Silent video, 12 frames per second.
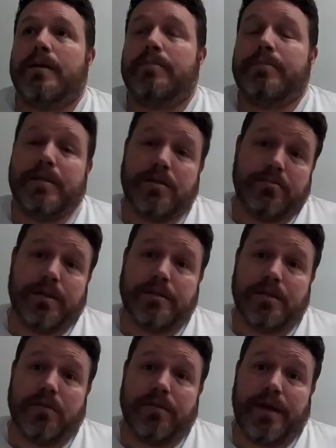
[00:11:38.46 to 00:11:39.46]
I'm teaching
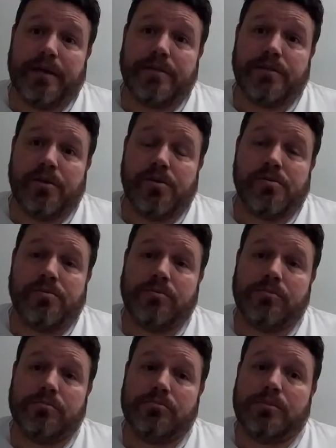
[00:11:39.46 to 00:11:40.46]
myself how to
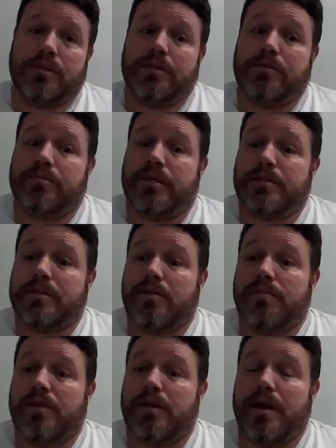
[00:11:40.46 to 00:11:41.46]
sew, teaching
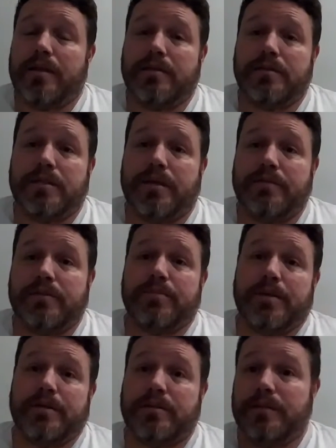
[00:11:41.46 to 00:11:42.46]
myself a lot of the stuff,
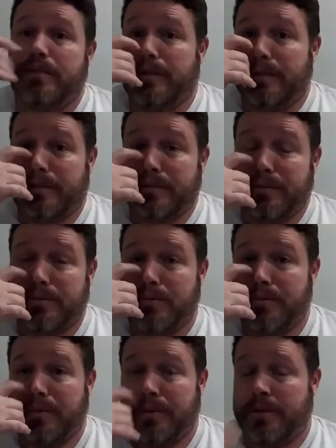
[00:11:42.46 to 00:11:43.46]
especially the
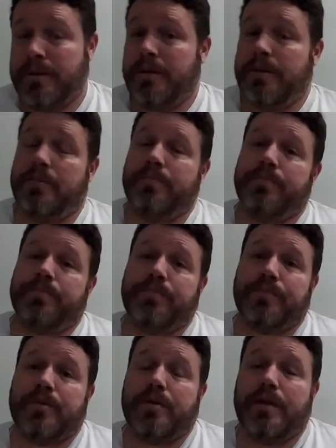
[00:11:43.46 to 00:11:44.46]
electrical,
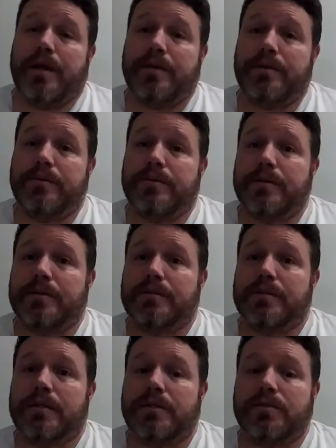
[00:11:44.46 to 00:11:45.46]
on how to do
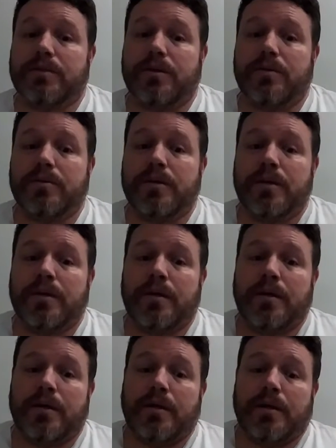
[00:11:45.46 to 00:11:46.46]
things. And so
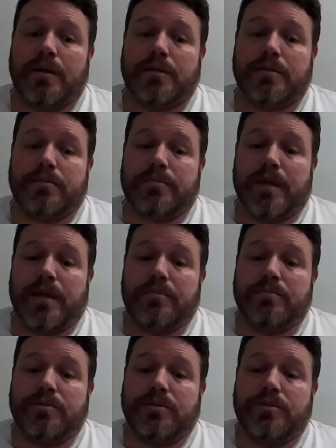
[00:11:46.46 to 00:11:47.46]

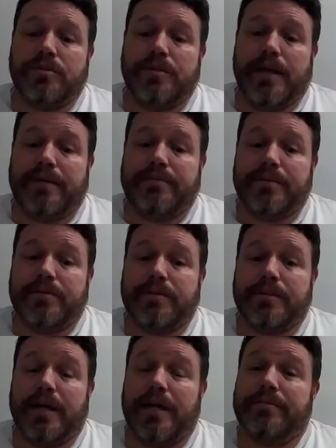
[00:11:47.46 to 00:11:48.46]
sometimes you have to
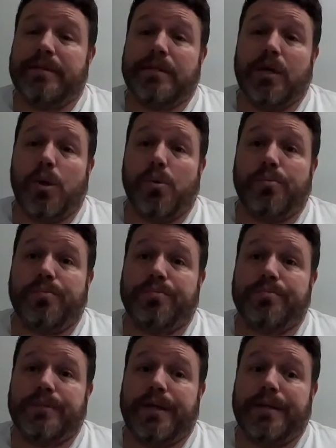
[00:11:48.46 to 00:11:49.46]
just dive in and go.
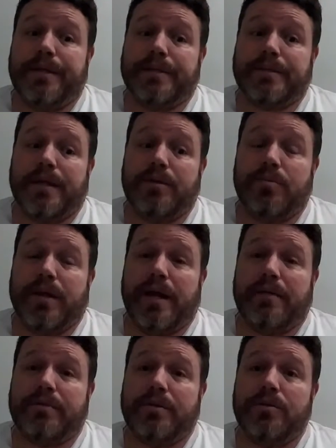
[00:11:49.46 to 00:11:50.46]
And that's kind of what I
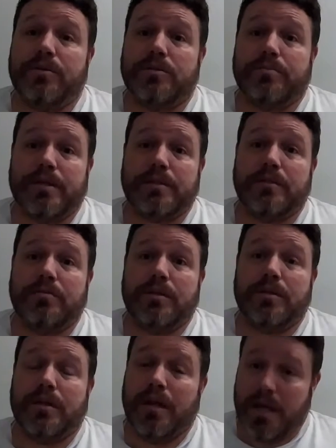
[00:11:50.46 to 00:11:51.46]
have to do, especially
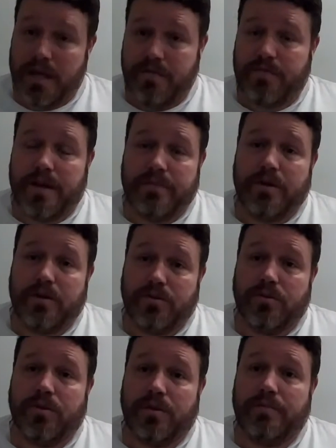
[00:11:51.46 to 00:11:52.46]
with
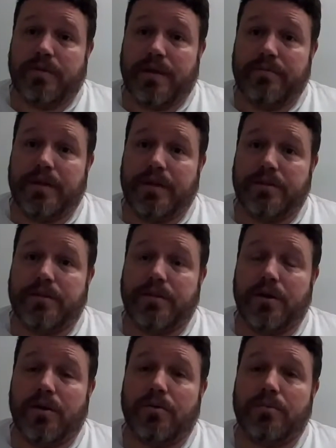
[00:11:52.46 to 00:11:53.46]
535 days to
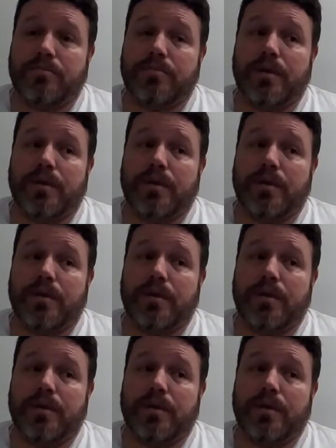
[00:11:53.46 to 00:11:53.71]
go.